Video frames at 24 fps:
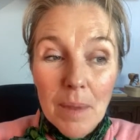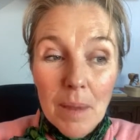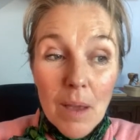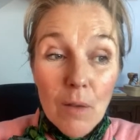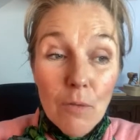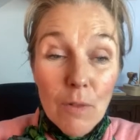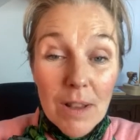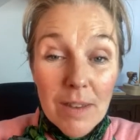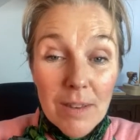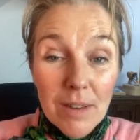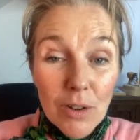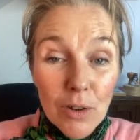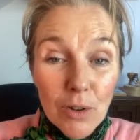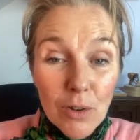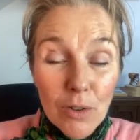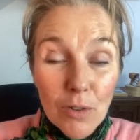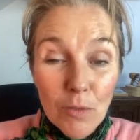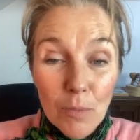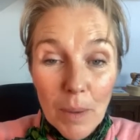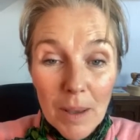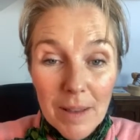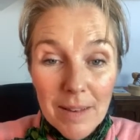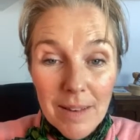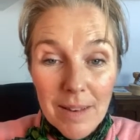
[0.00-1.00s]
residues
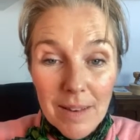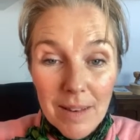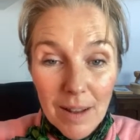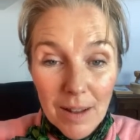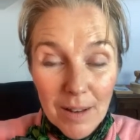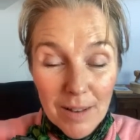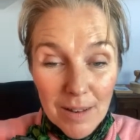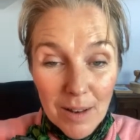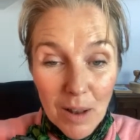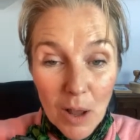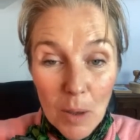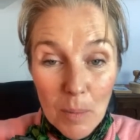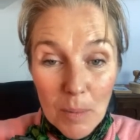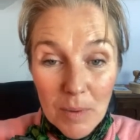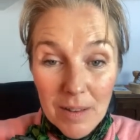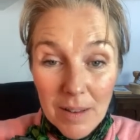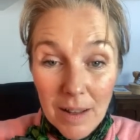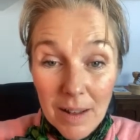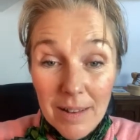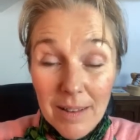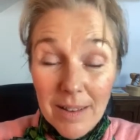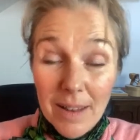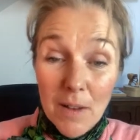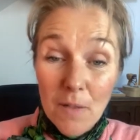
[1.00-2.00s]
of pesticides and
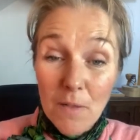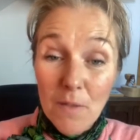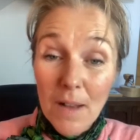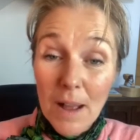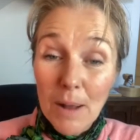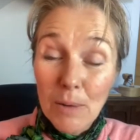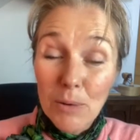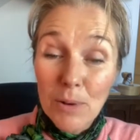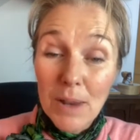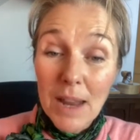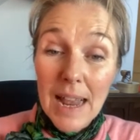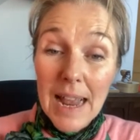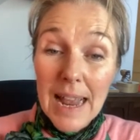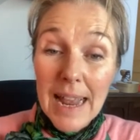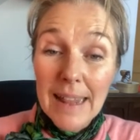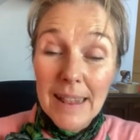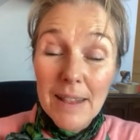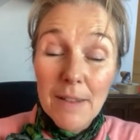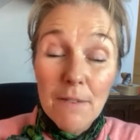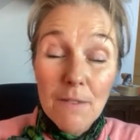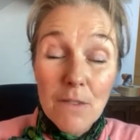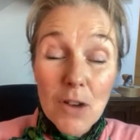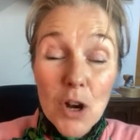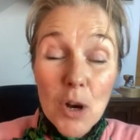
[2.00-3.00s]
herbicides that are found in
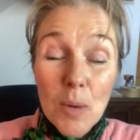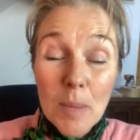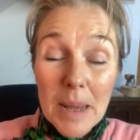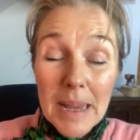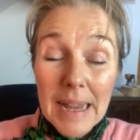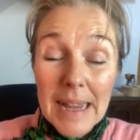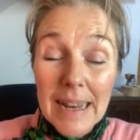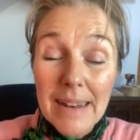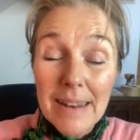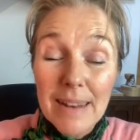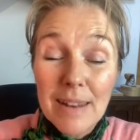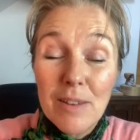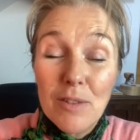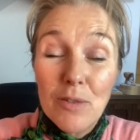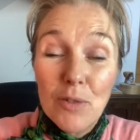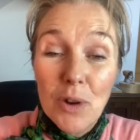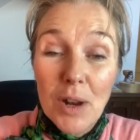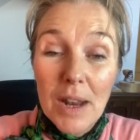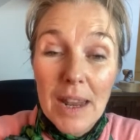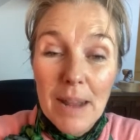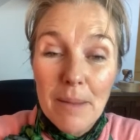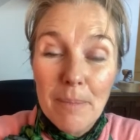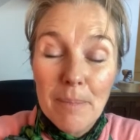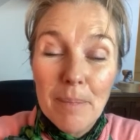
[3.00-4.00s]
the farming
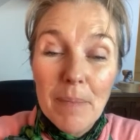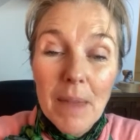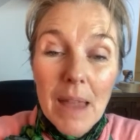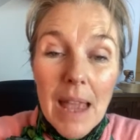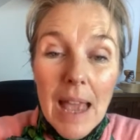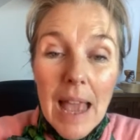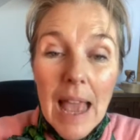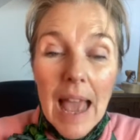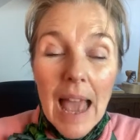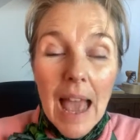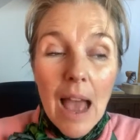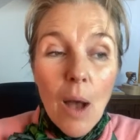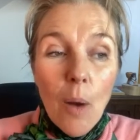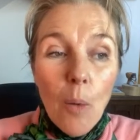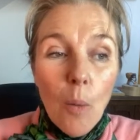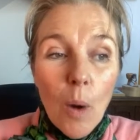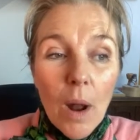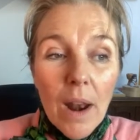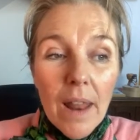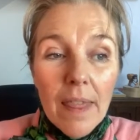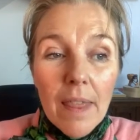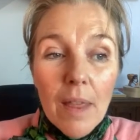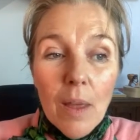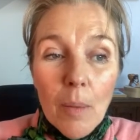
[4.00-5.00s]
industry.
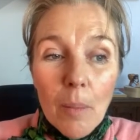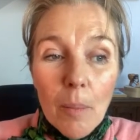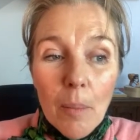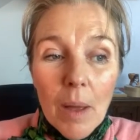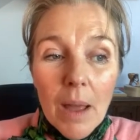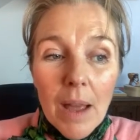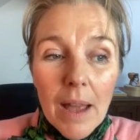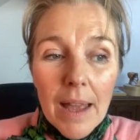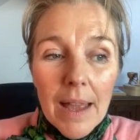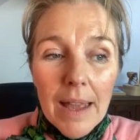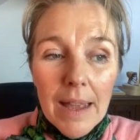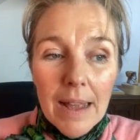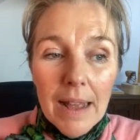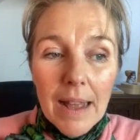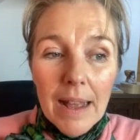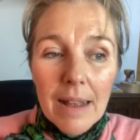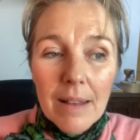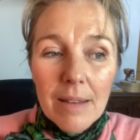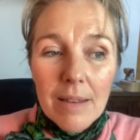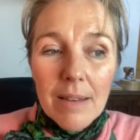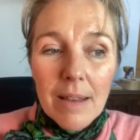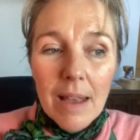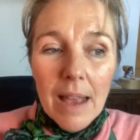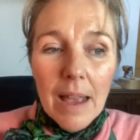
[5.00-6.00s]
One of them, it
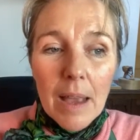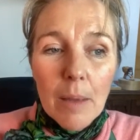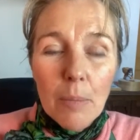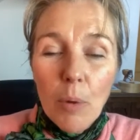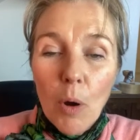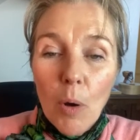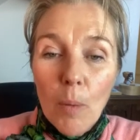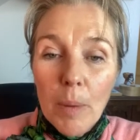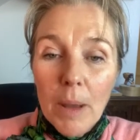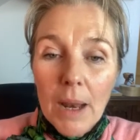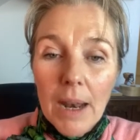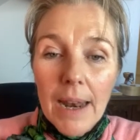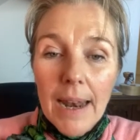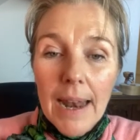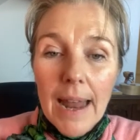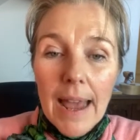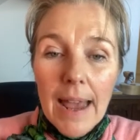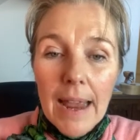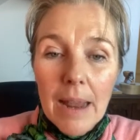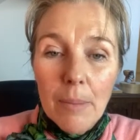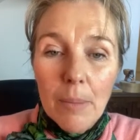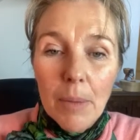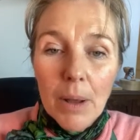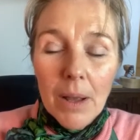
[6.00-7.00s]
has a popular
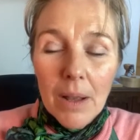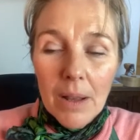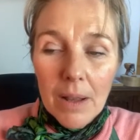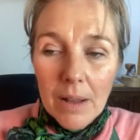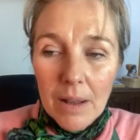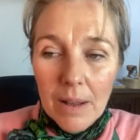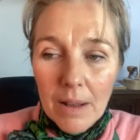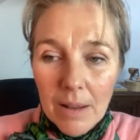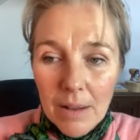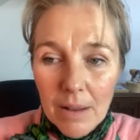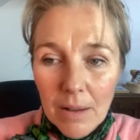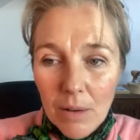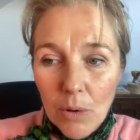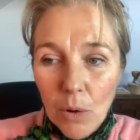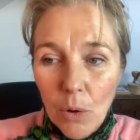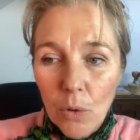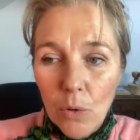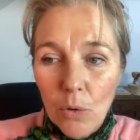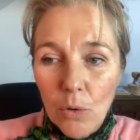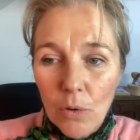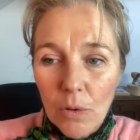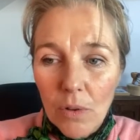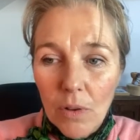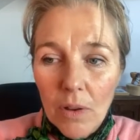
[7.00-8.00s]
name
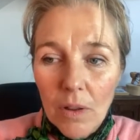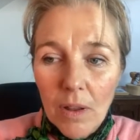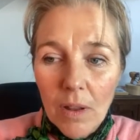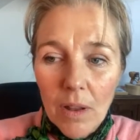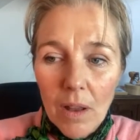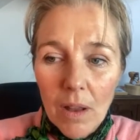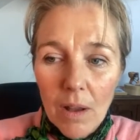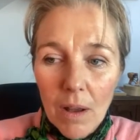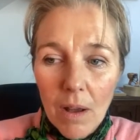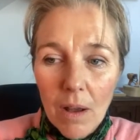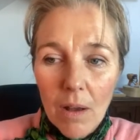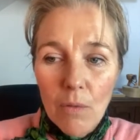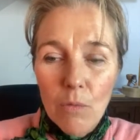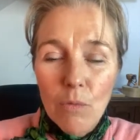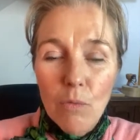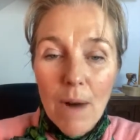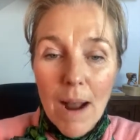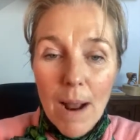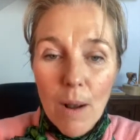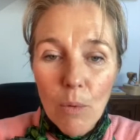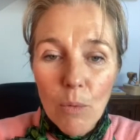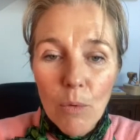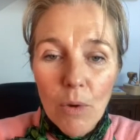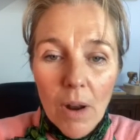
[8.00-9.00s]
called
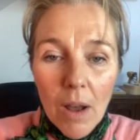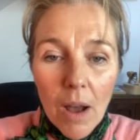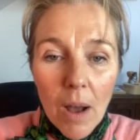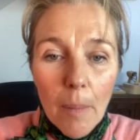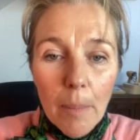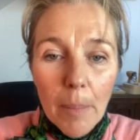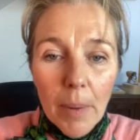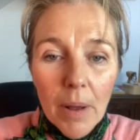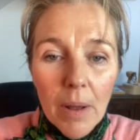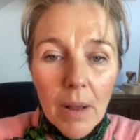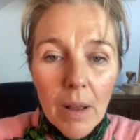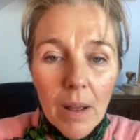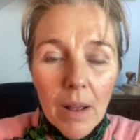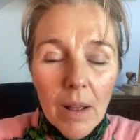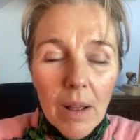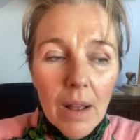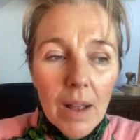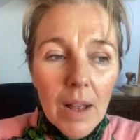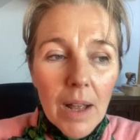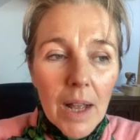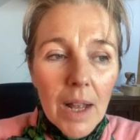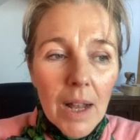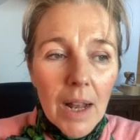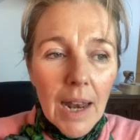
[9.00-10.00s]
Roundup,
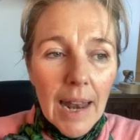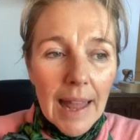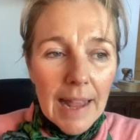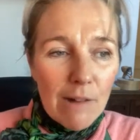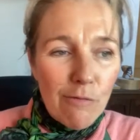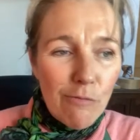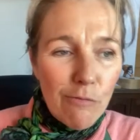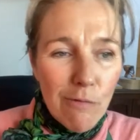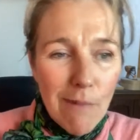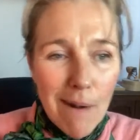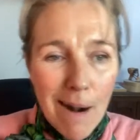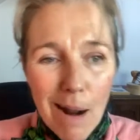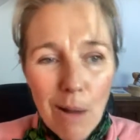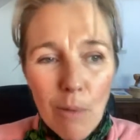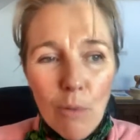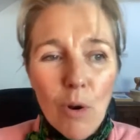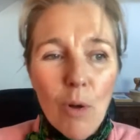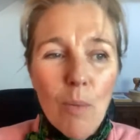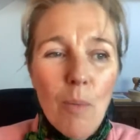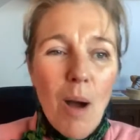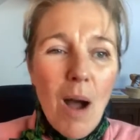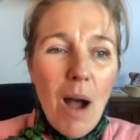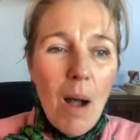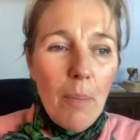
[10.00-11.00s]
like round
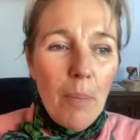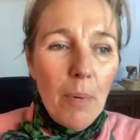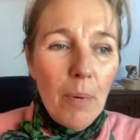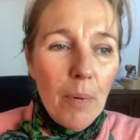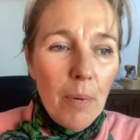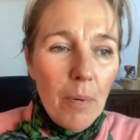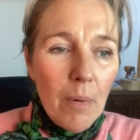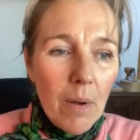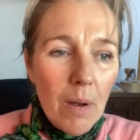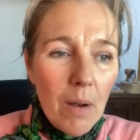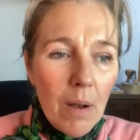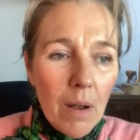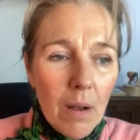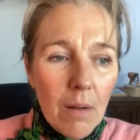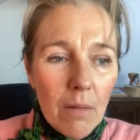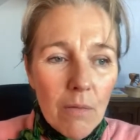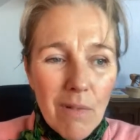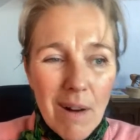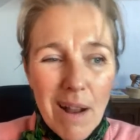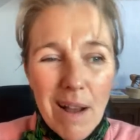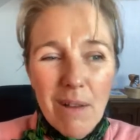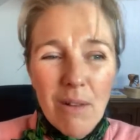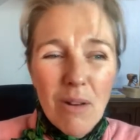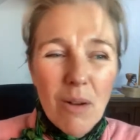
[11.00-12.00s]
them up,
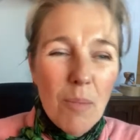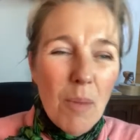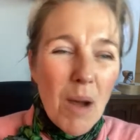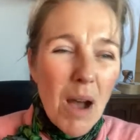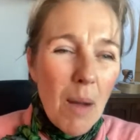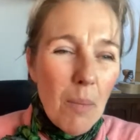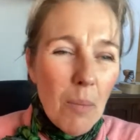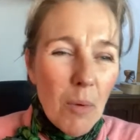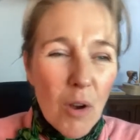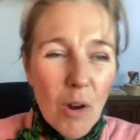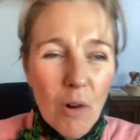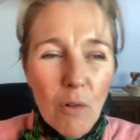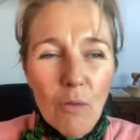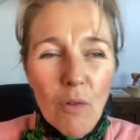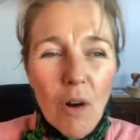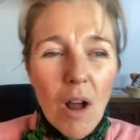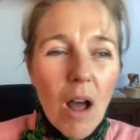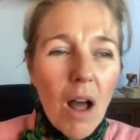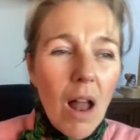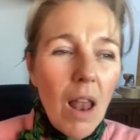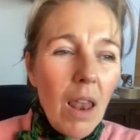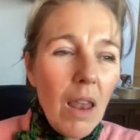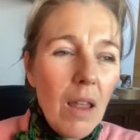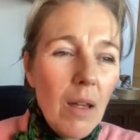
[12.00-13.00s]

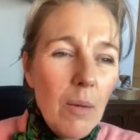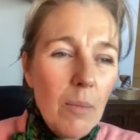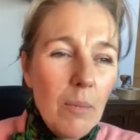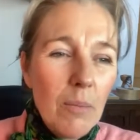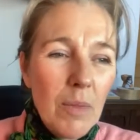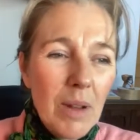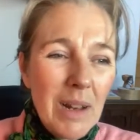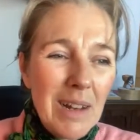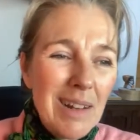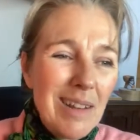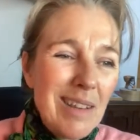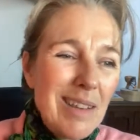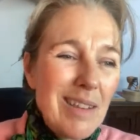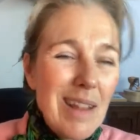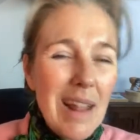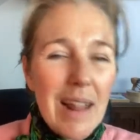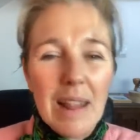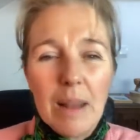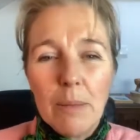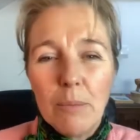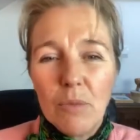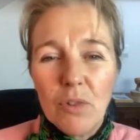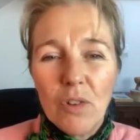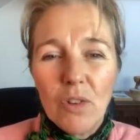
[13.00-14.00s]
corral them and
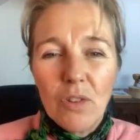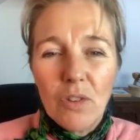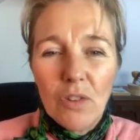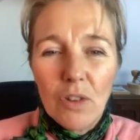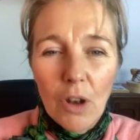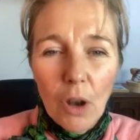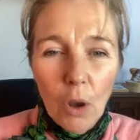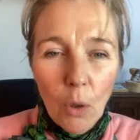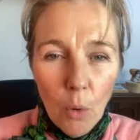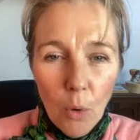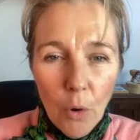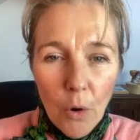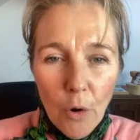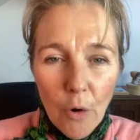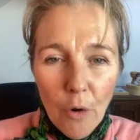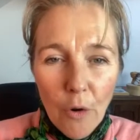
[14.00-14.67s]
send them to slaughter.